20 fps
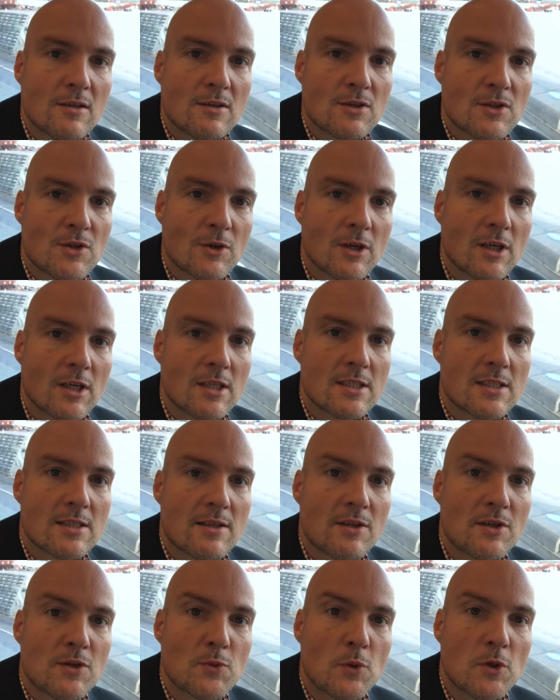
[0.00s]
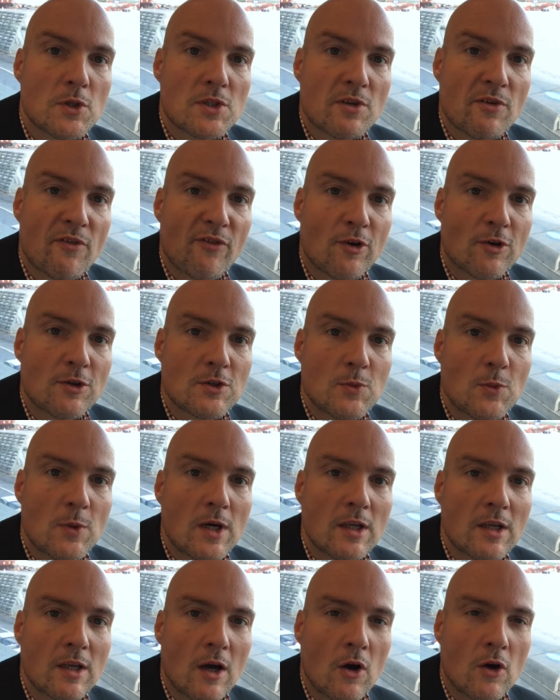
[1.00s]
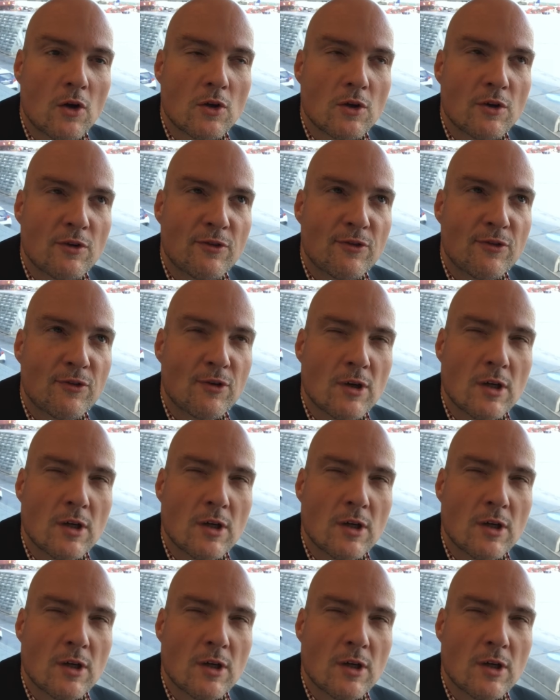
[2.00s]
So guys, this was the first one out of